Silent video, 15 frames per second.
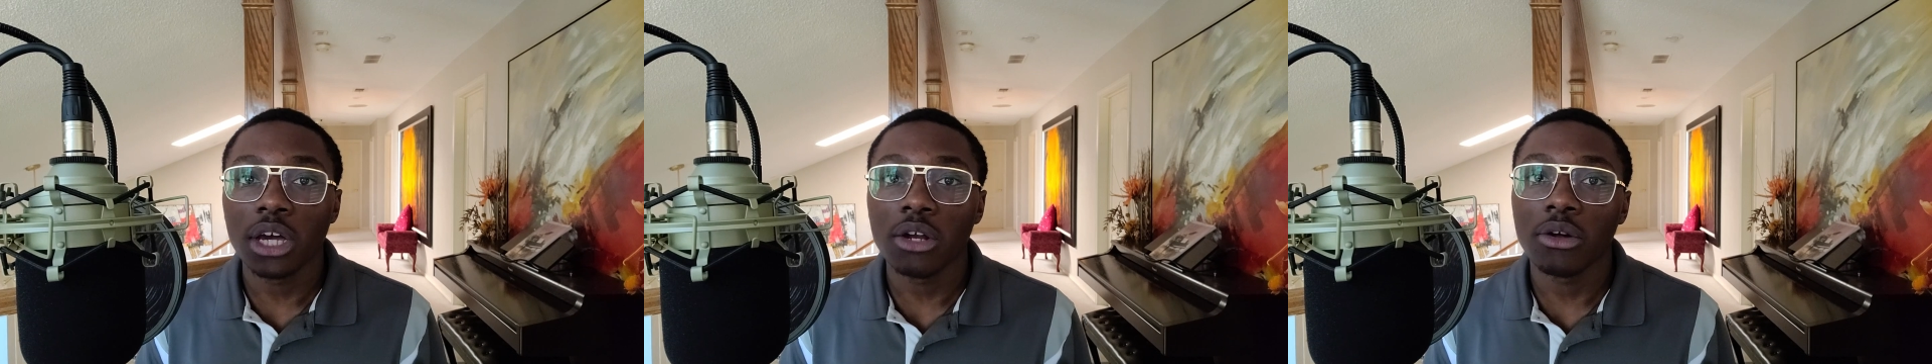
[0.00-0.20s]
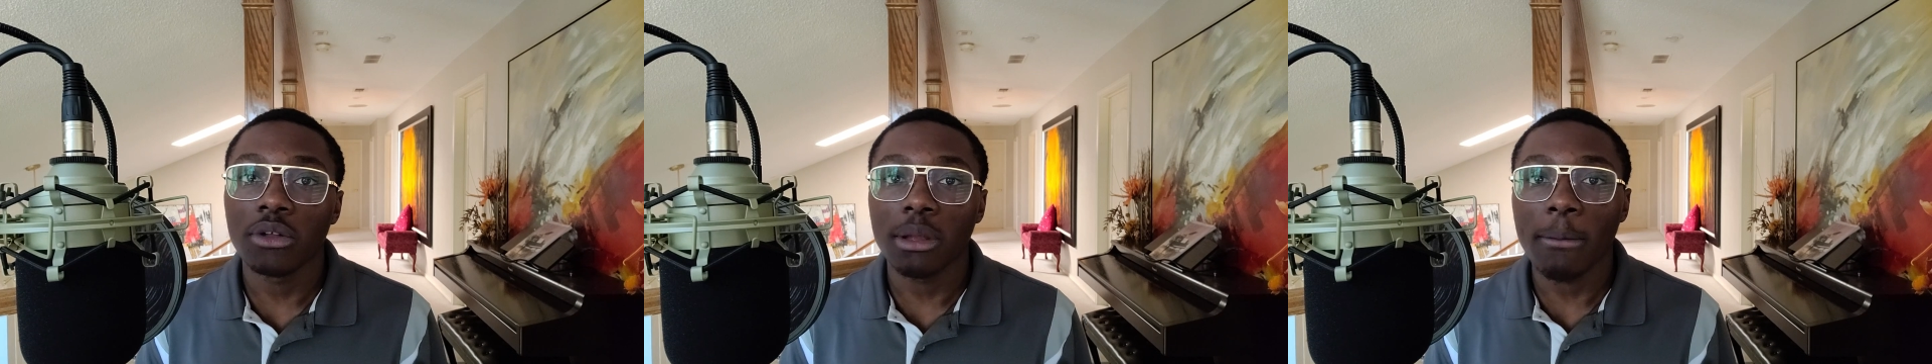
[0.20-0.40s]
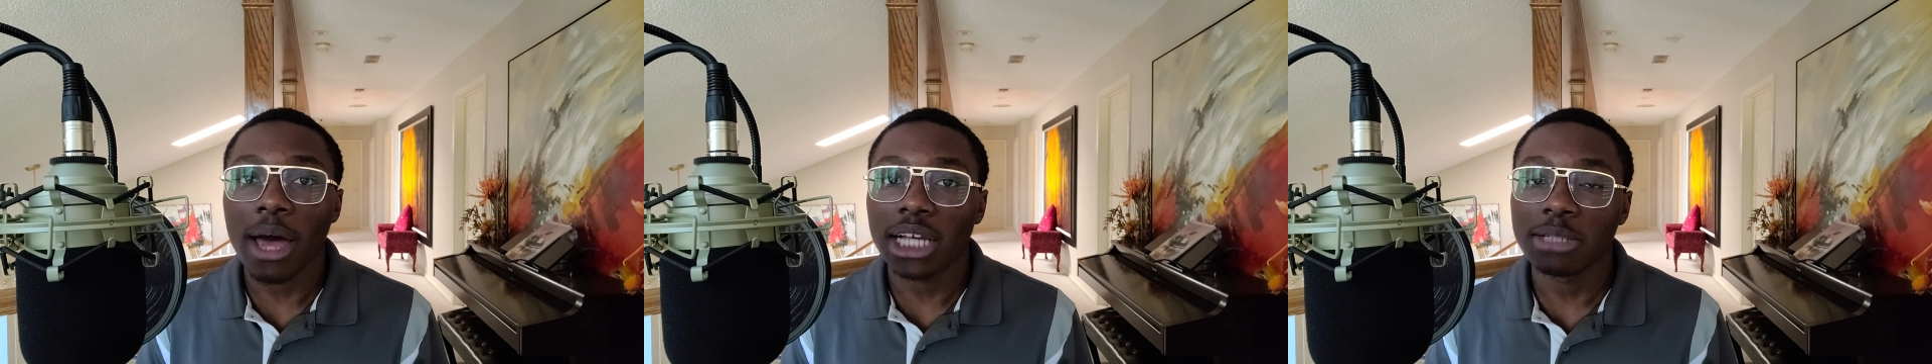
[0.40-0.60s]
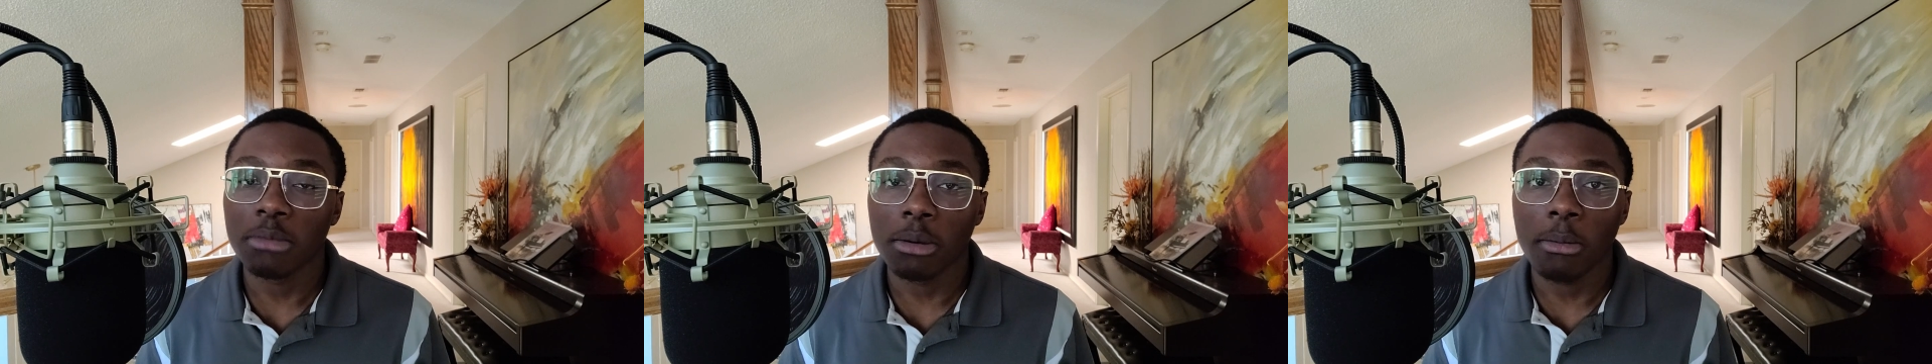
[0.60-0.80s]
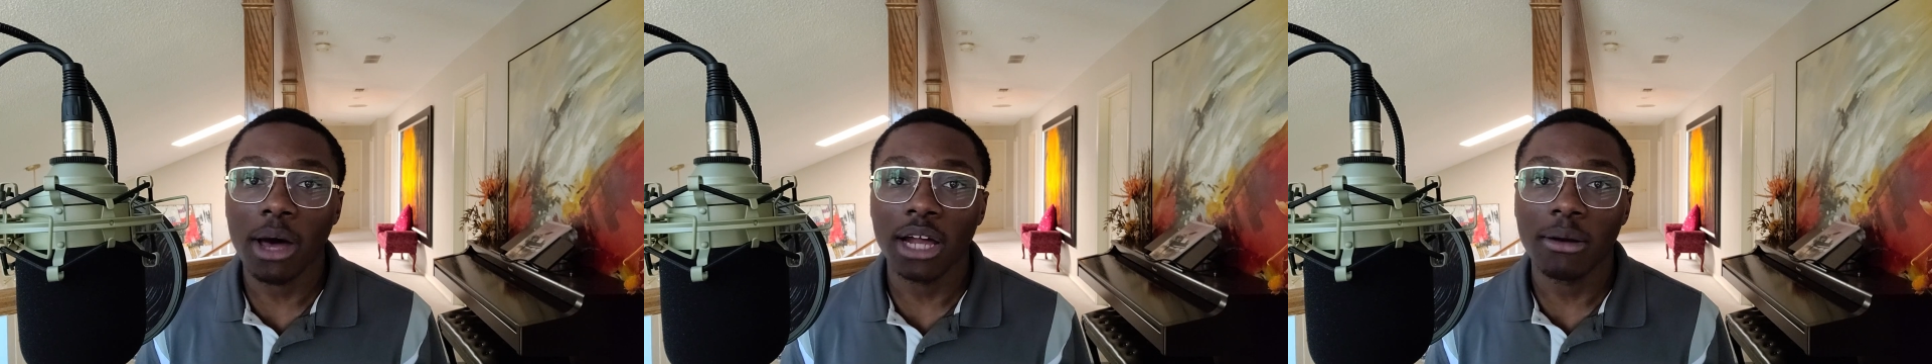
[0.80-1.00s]
the
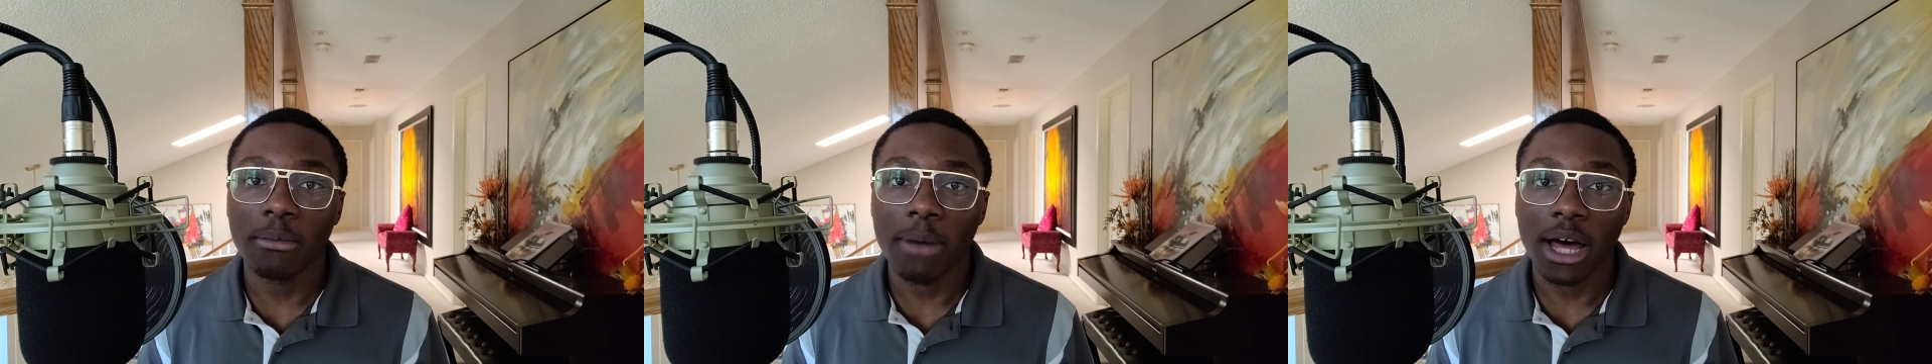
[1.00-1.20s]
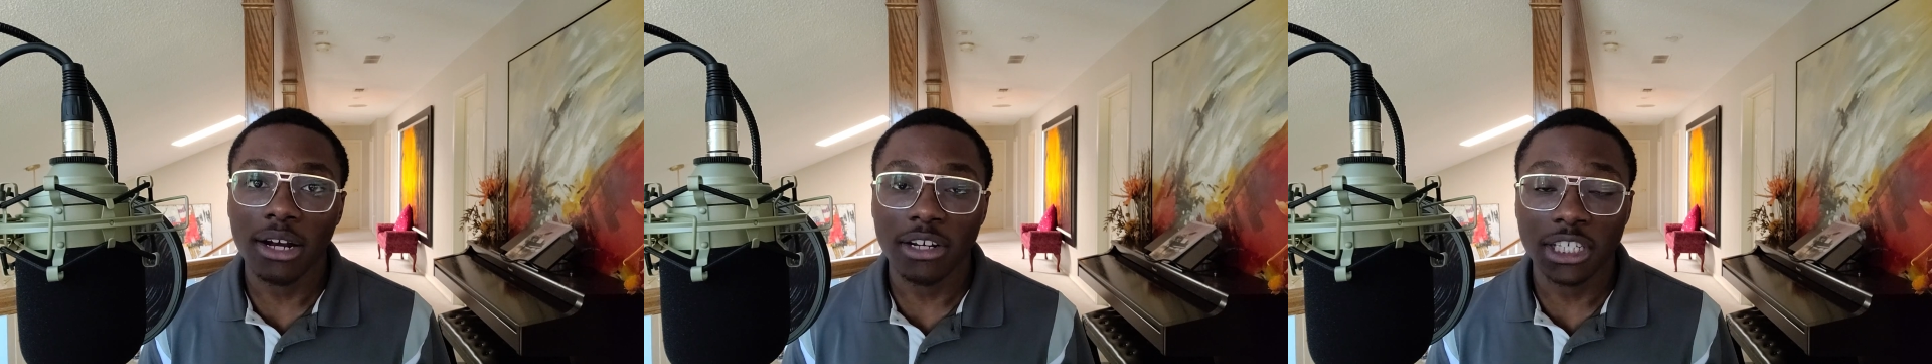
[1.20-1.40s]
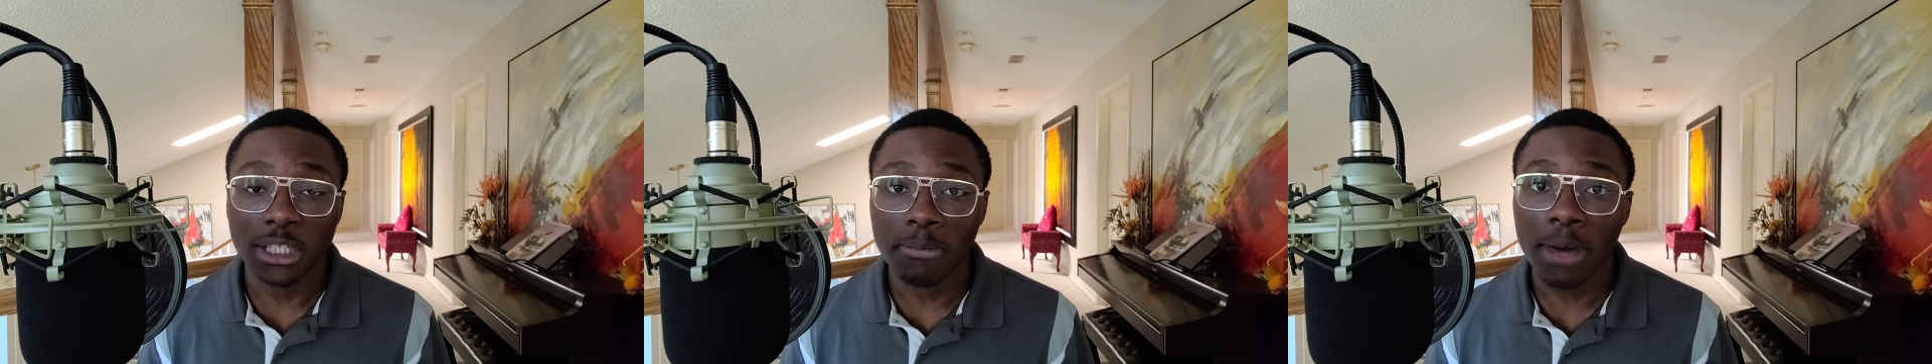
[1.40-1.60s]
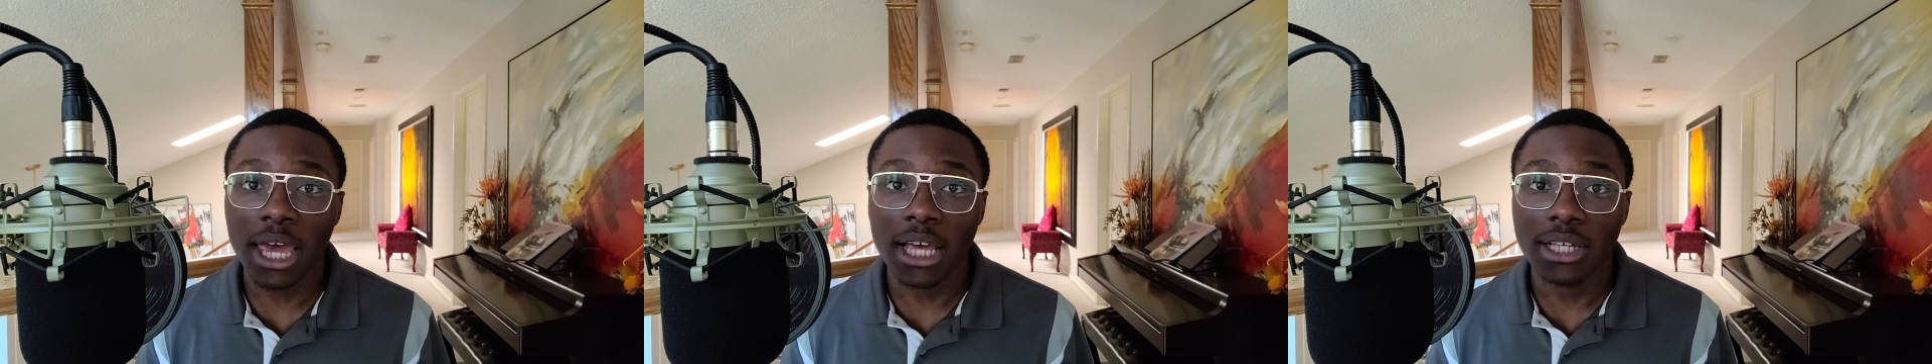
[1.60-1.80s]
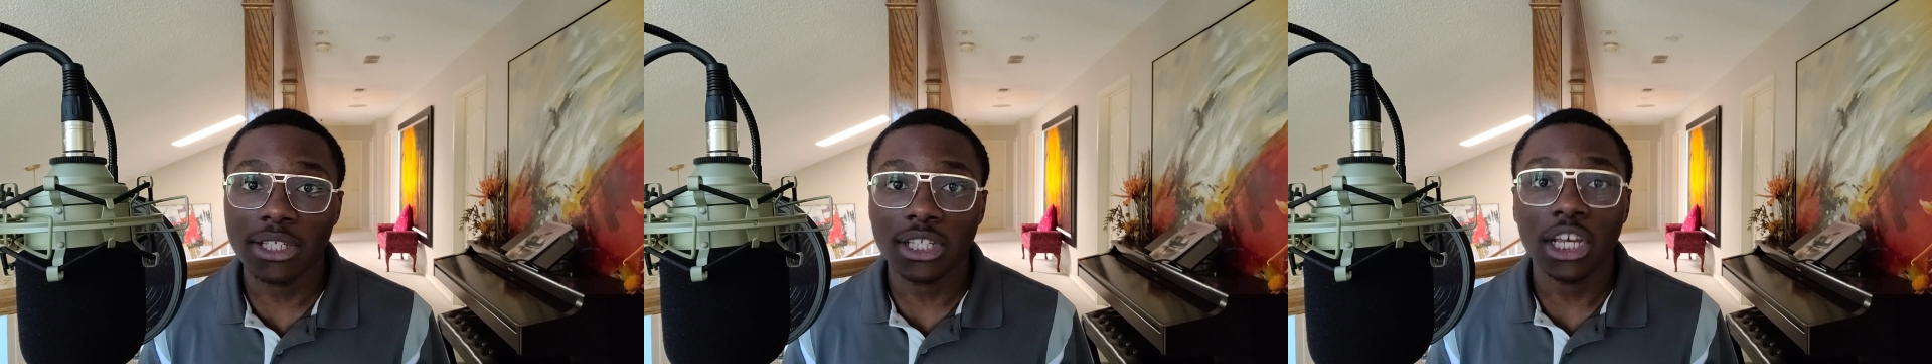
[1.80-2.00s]
maximum amount of
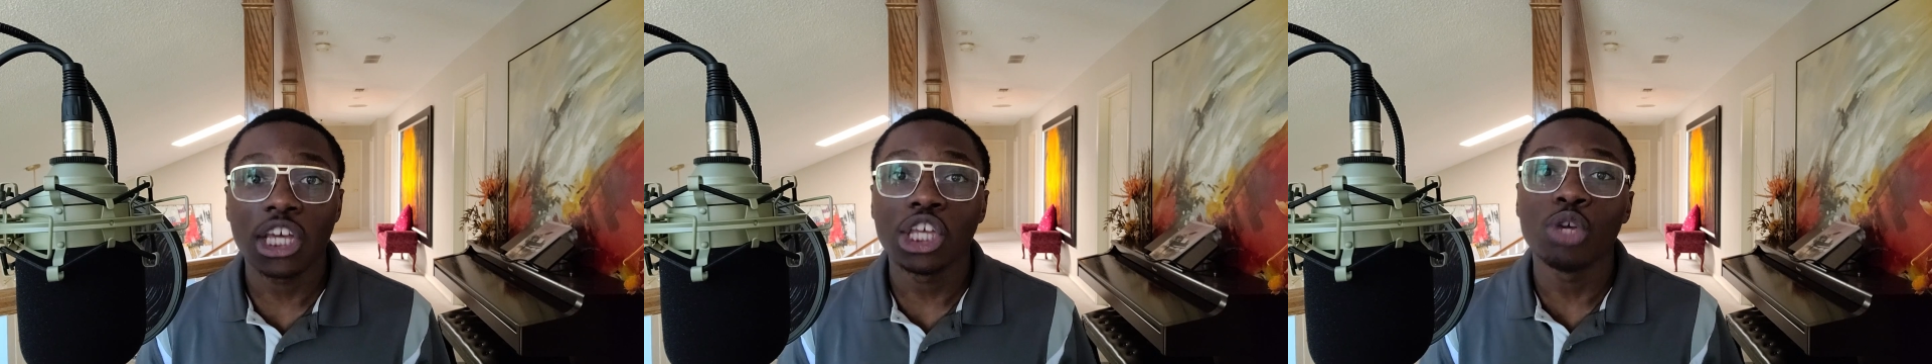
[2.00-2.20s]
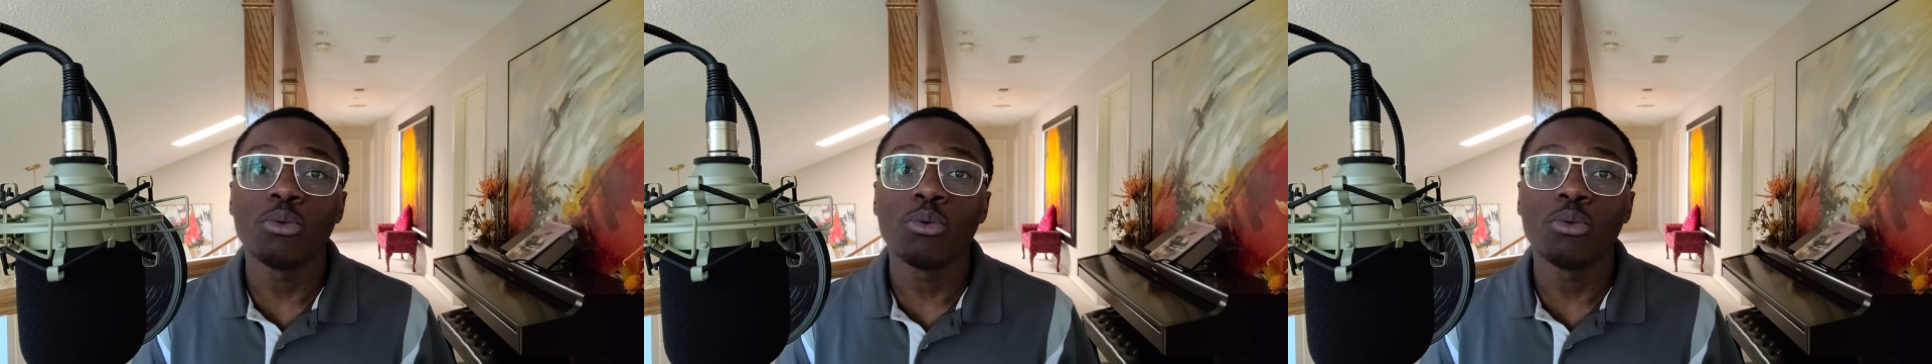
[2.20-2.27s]
space,